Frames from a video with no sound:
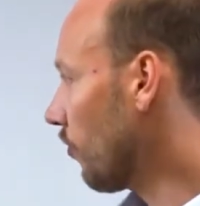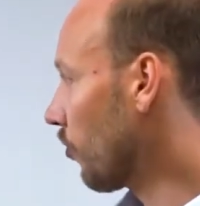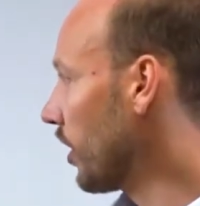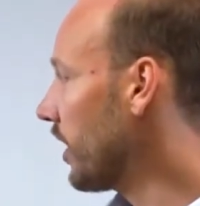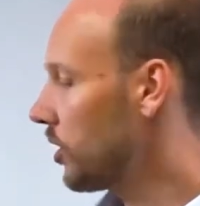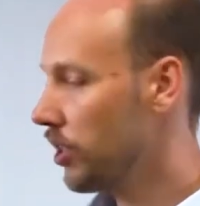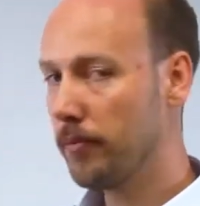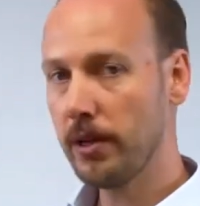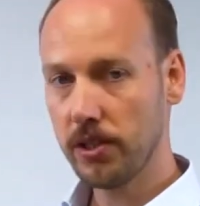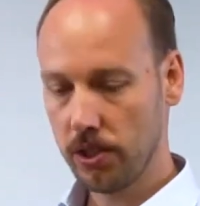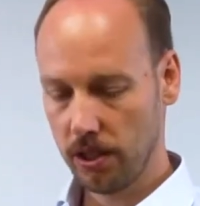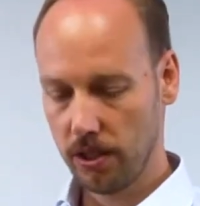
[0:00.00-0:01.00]
For each
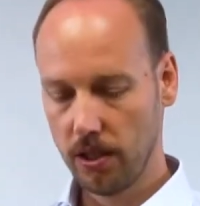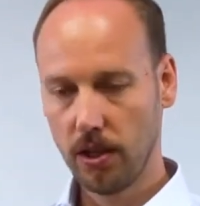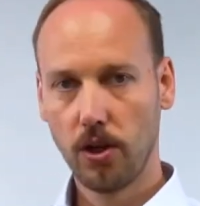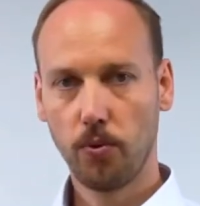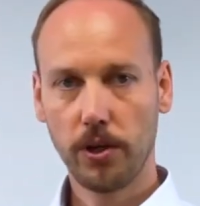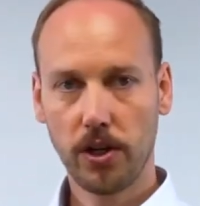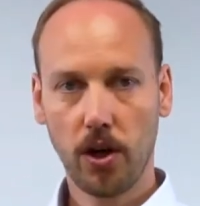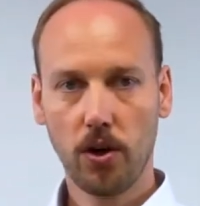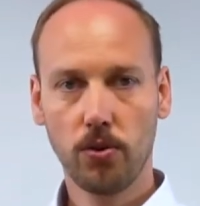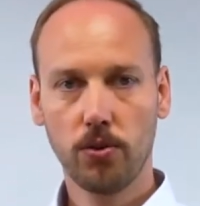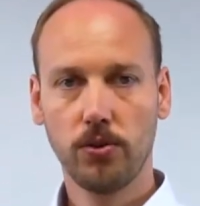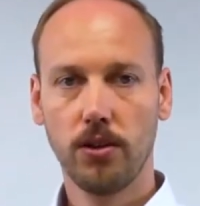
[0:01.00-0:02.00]
image, we
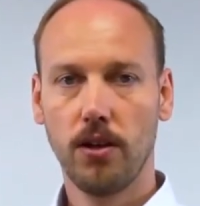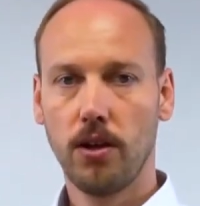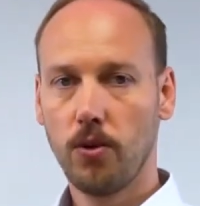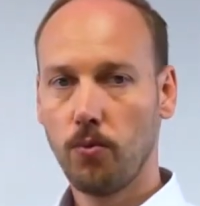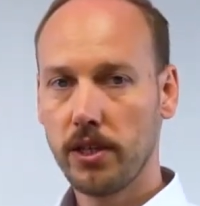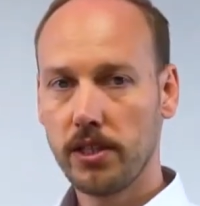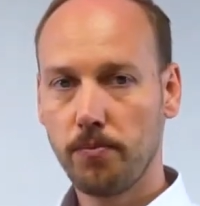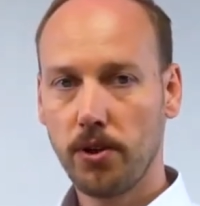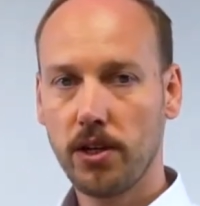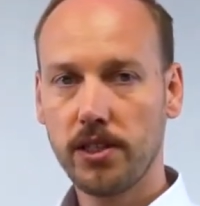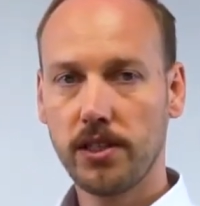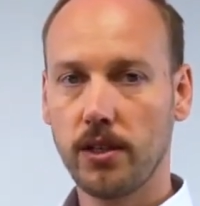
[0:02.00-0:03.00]
know what is a
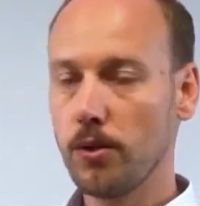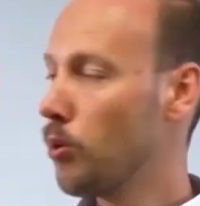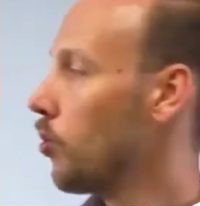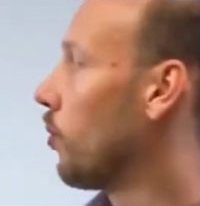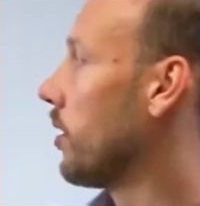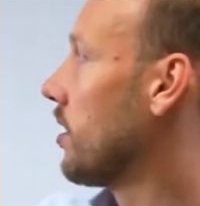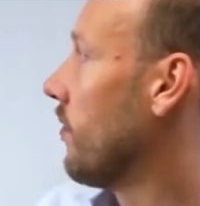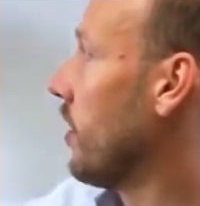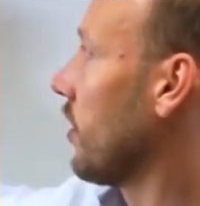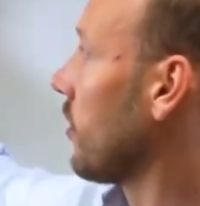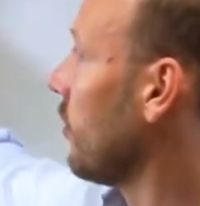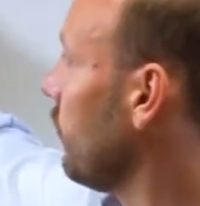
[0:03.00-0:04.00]
person, what is a
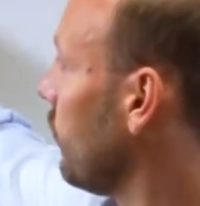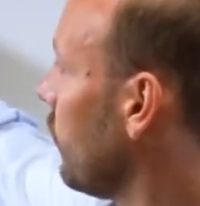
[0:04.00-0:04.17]
vehicle.